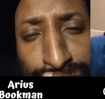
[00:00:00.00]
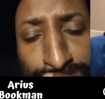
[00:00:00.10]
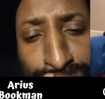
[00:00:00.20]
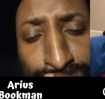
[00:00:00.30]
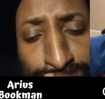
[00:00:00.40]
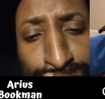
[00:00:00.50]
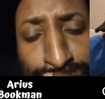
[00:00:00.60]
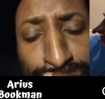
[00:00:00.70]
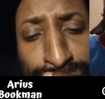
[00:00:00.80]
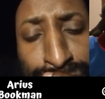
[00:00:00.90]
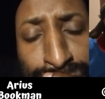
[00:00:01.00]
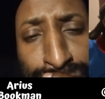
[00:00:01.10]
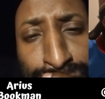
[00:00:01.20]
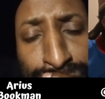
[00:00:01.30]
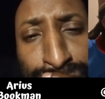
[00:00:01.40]

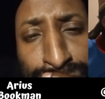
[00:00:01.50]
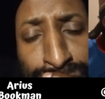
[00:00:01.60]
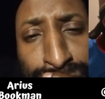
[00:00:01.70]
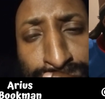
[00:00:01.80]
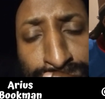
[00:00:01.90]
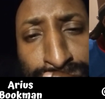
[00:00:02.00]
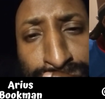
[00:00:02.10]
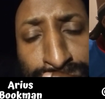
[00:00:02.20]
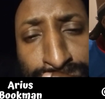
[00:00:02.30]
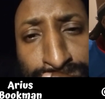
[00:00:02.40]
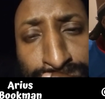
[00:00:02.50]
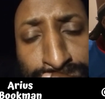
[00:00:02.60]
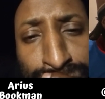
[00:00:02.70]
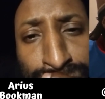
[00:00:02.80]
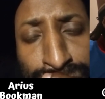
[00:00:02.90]

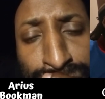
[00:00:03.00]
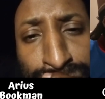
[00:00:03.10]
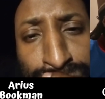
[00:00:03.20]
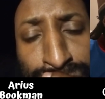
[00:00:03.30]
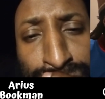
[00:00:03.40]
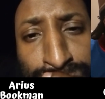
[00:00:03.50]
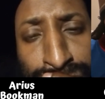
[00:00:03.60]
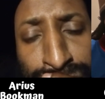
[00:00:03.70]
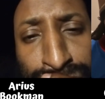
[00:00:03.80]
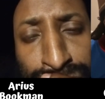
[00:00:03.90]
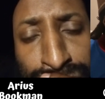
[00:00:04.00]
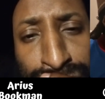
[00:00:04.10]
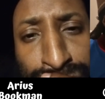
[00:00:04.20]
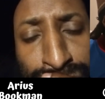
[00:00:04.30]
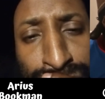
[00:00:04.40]

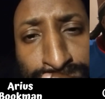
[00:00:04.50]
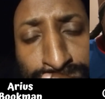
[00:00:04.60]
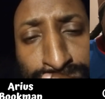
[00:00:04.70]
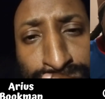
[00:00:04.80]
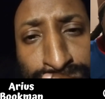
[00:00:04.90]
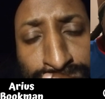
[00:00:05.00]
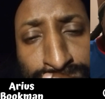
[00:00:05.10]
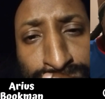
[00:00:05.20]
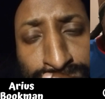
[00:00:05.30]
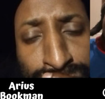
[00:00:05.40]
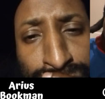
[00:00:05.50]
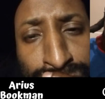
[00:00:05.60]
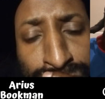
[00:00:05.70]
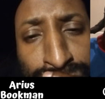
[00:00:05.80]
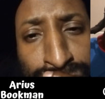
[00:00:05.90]

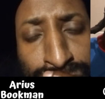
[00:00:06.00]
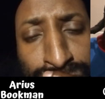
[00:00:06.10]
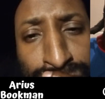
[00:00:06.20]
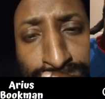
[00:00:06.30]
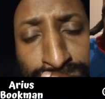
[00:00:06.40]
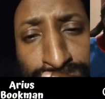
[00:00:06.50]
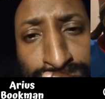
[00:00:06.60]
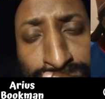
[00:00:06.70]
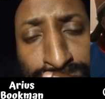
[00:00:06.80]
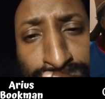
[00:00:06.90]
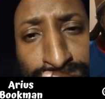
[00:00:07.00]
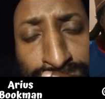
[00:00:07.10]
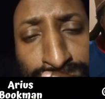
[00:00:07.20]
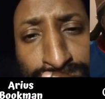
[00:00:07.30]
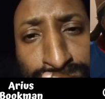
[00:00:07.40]

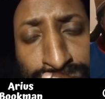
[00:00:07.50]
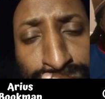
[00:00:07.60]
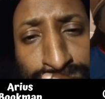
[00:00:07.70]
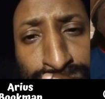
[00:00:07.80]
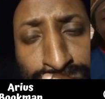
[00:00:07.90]
(silent)